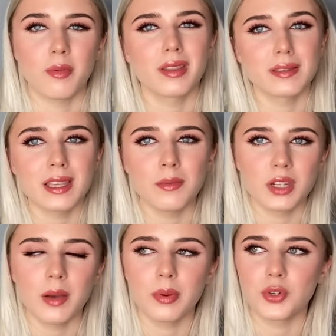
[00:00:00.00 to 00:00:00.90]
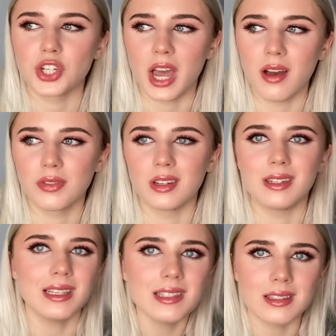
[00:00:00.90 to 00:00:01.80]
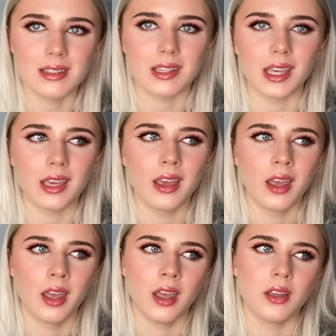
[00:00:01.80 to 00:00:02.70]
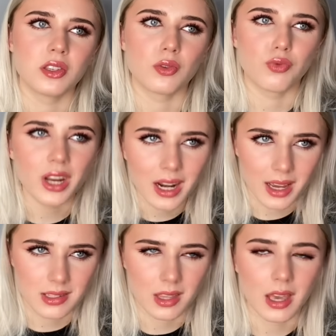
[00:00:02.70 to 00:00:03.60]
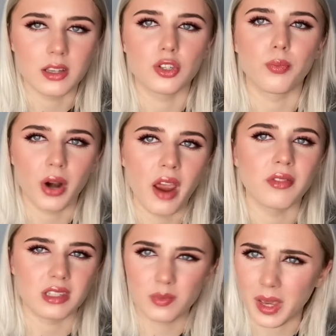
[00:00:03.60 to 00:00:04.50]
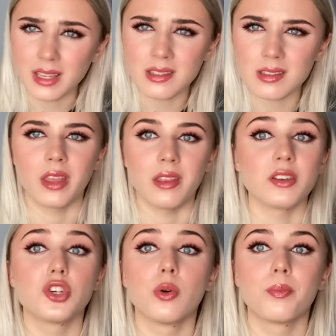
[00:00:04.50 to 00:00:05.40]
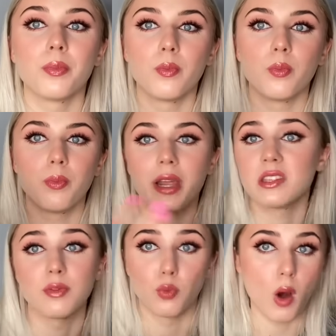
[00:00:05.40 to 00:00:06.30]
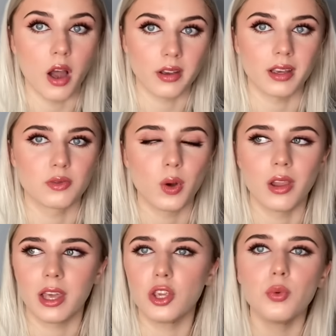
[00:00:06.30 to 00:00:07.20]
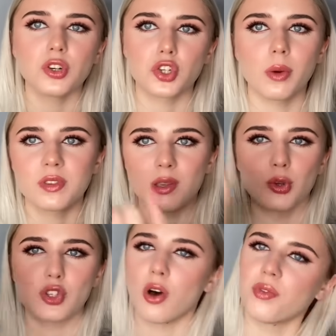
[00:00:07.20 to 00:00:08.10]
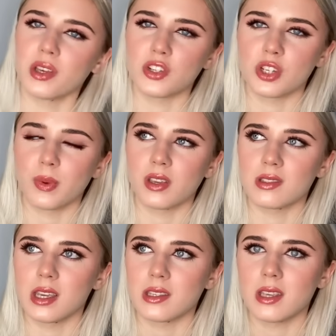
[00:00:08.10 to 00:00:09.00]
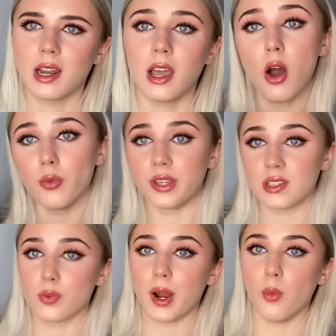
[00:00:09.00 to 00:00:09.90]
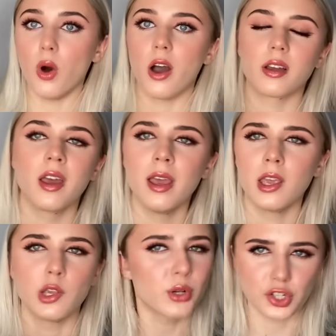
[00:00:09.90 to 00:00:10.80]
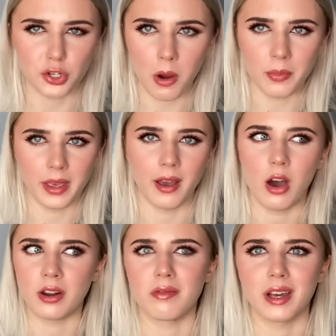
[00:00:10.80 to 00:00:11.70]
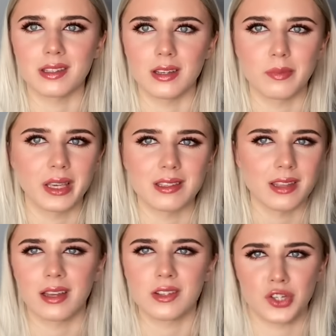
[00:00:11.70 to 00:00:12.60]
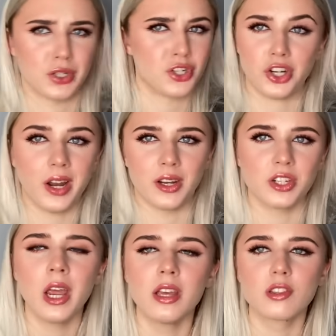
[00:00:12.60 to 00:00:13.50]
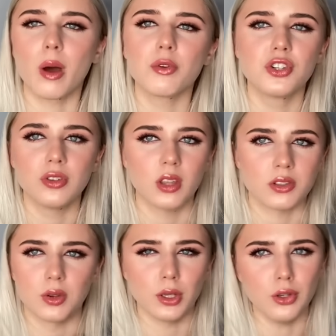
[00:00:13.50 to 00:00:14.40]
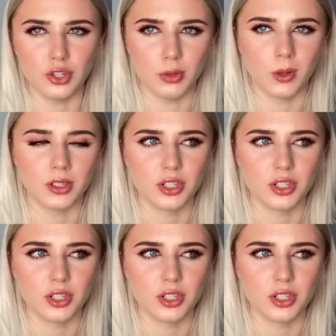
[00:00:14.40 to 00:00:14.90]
But at the same time, people should have the decency to realize that that is your private space and that is your place of work as well. Like, you wouldn't show up to someone's office just because they say like, oh, this is where I work. You wouldn't show up there uninvited because that's just strange. So why would you do that to a YouTuber?